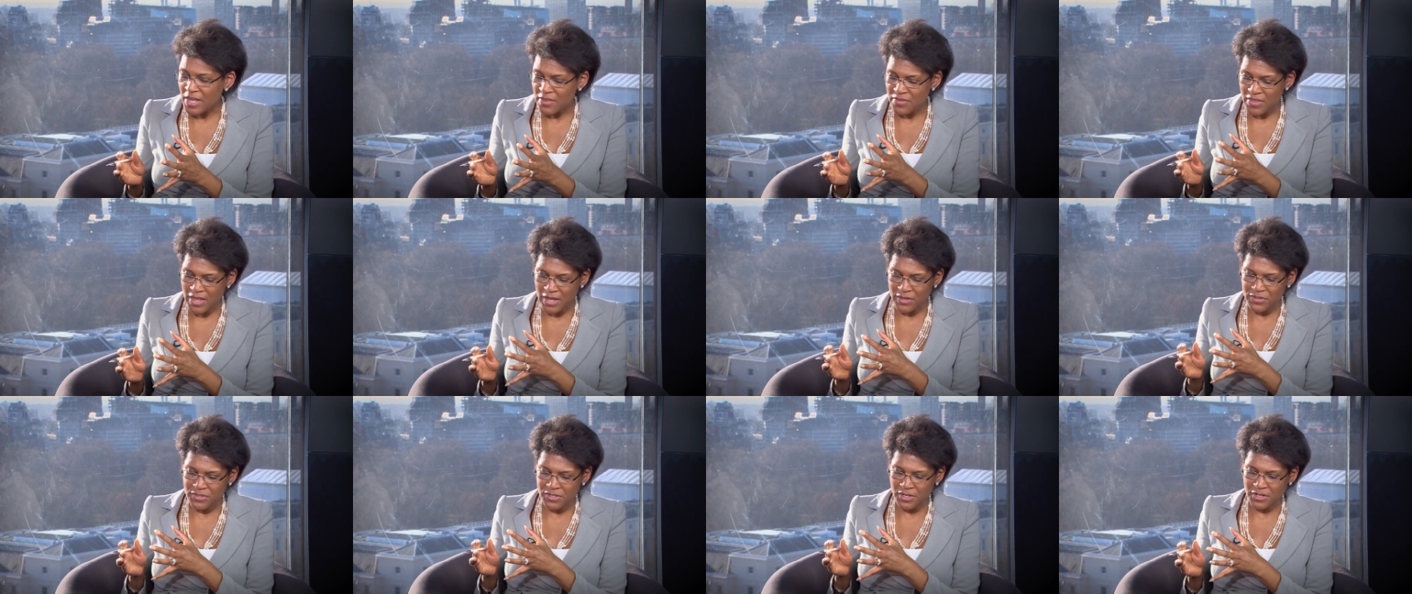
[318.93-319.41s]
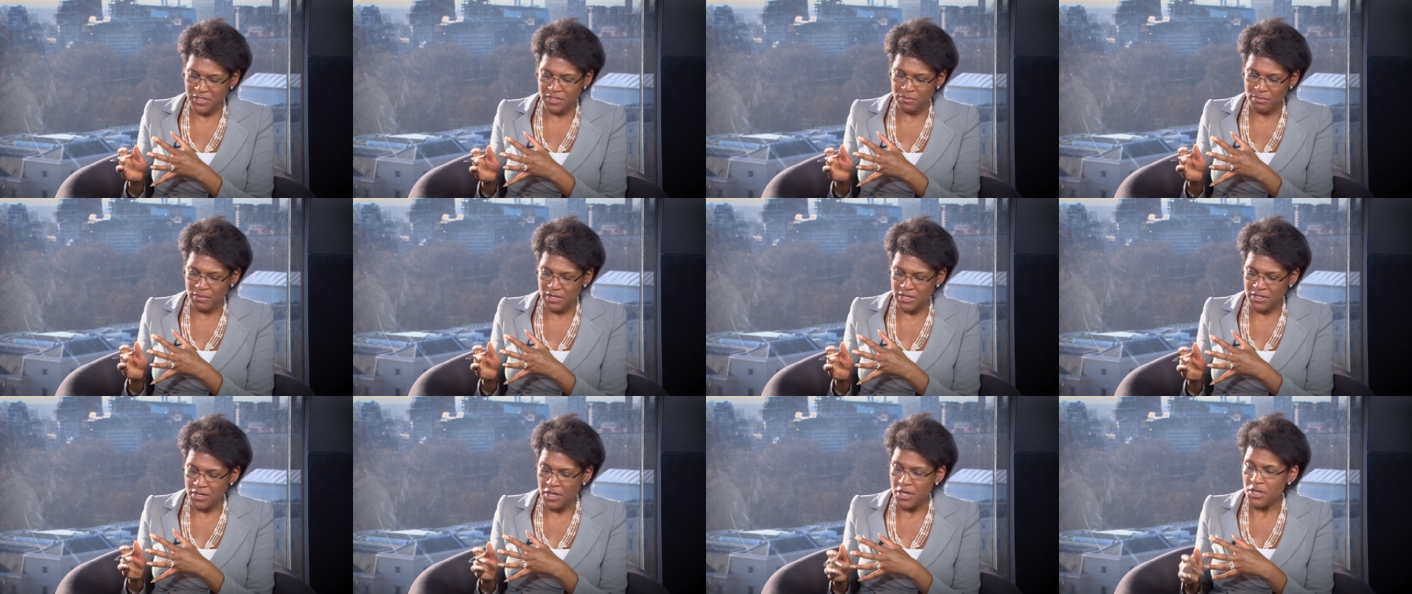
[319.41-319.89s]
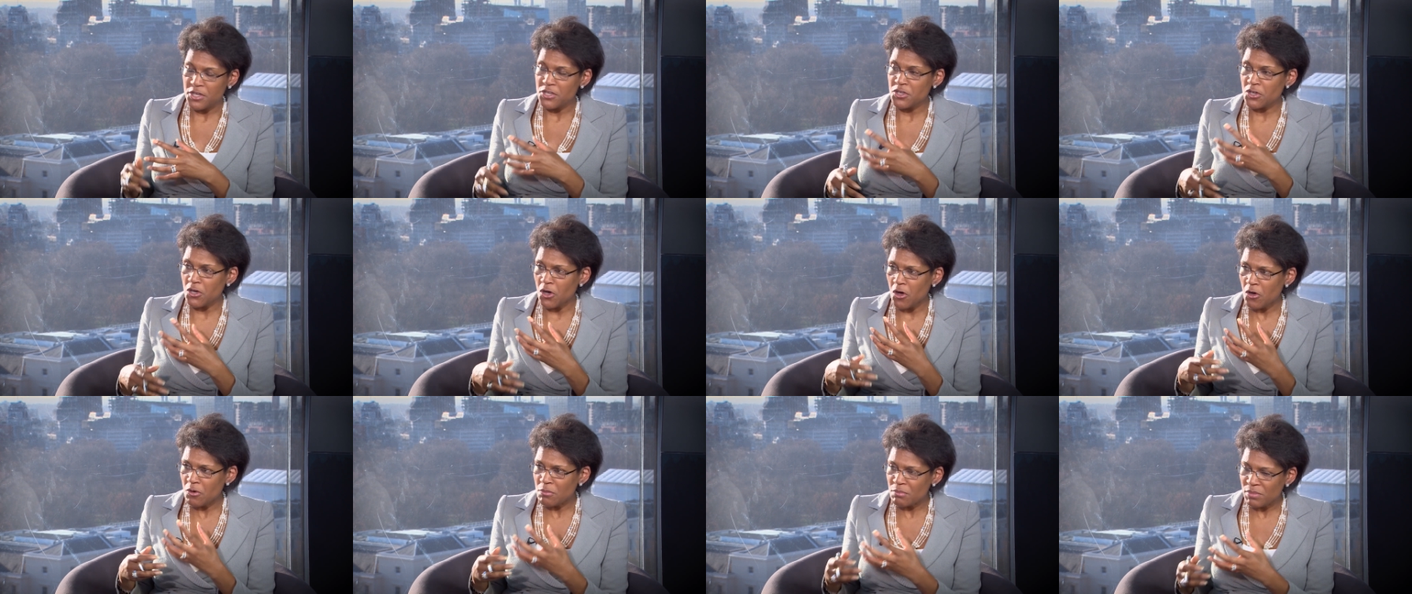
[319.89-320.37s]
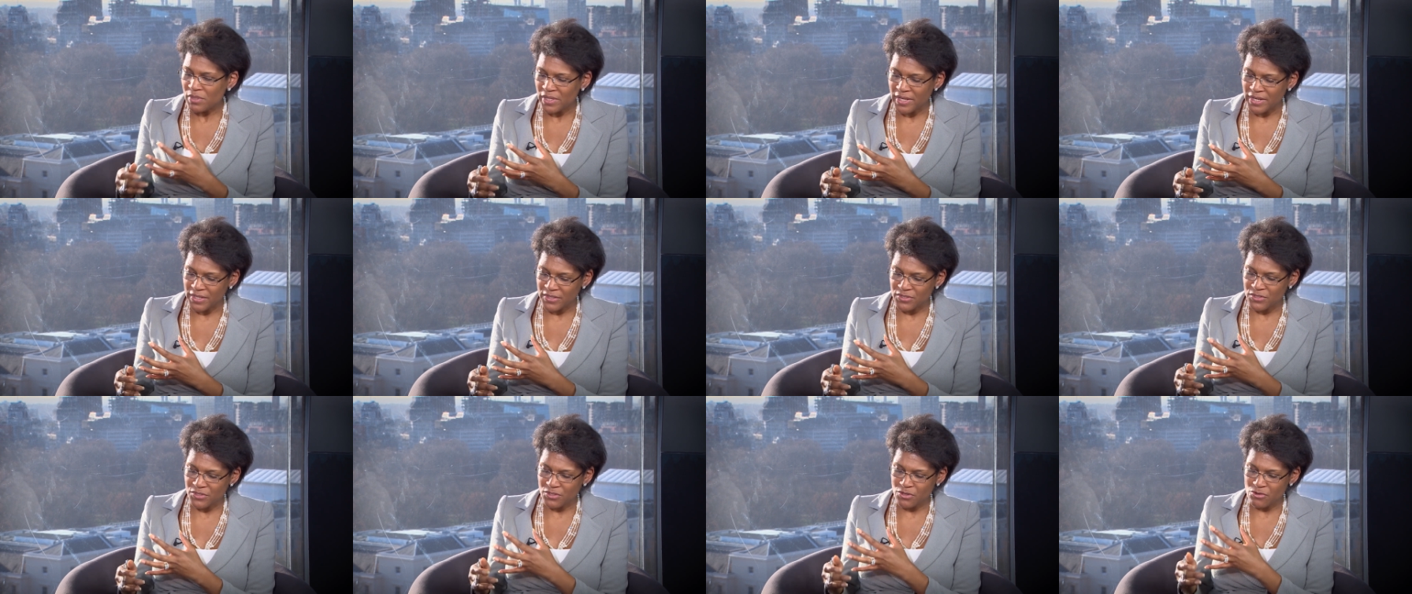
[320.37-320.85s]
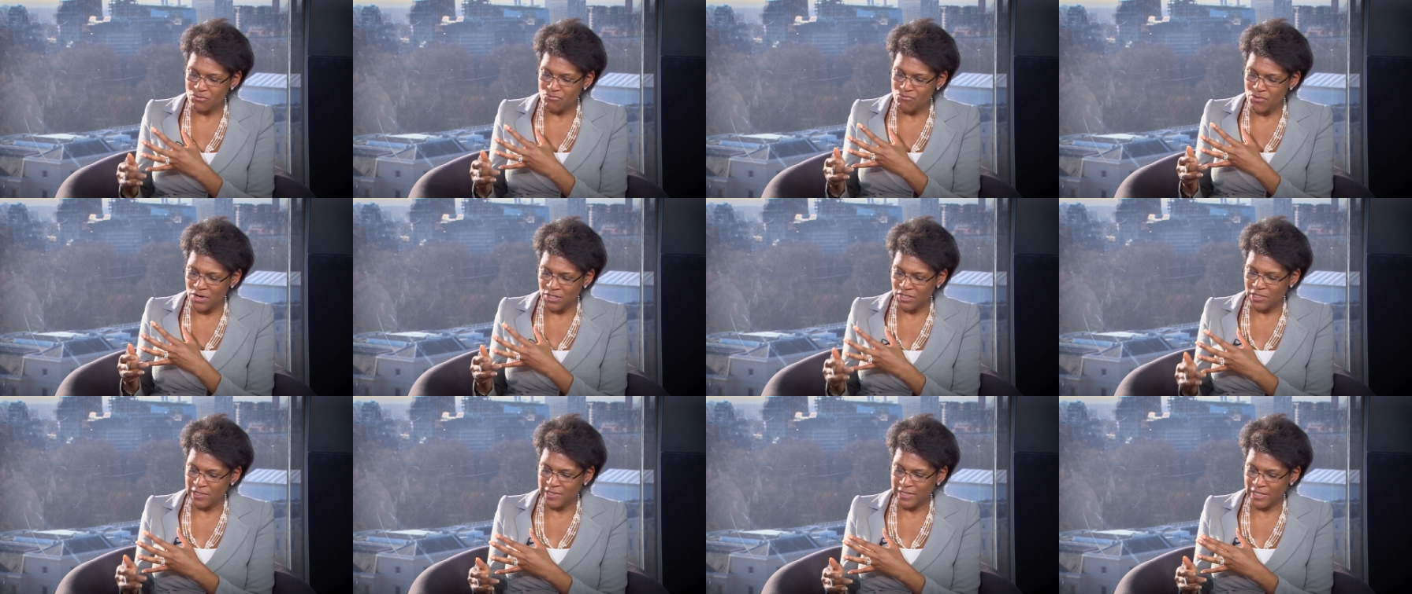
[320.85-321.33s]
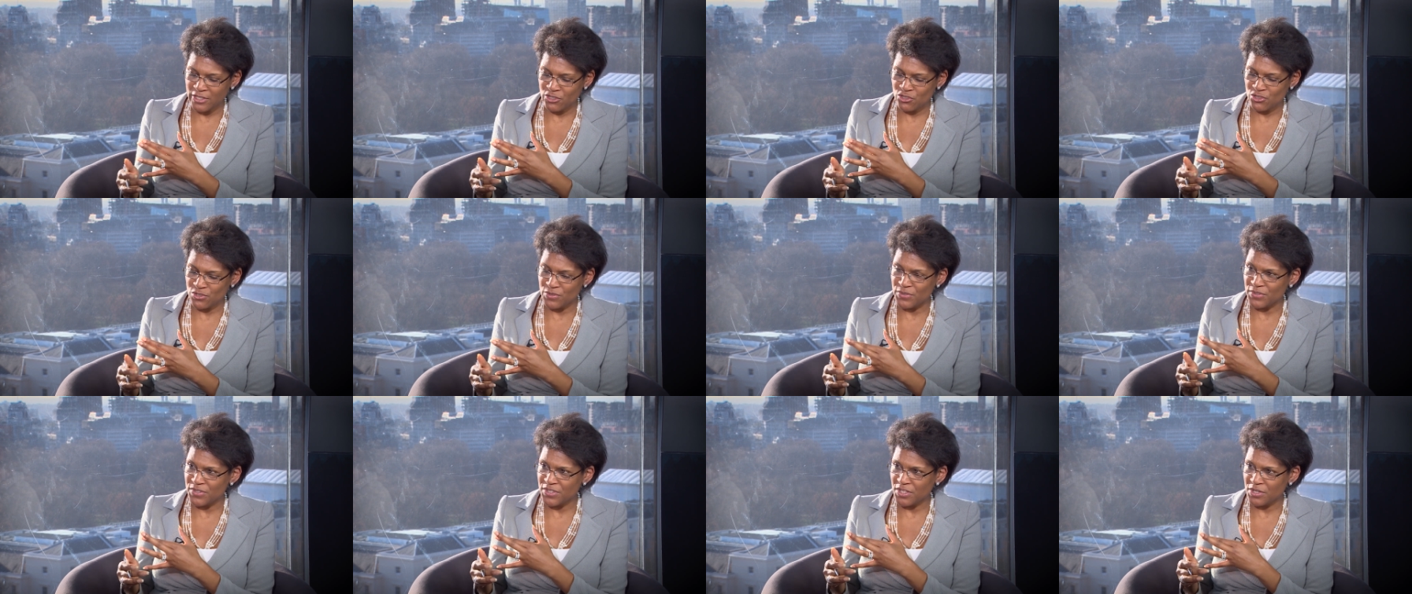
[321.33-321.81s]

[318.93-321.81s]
and that does mean complex regulations.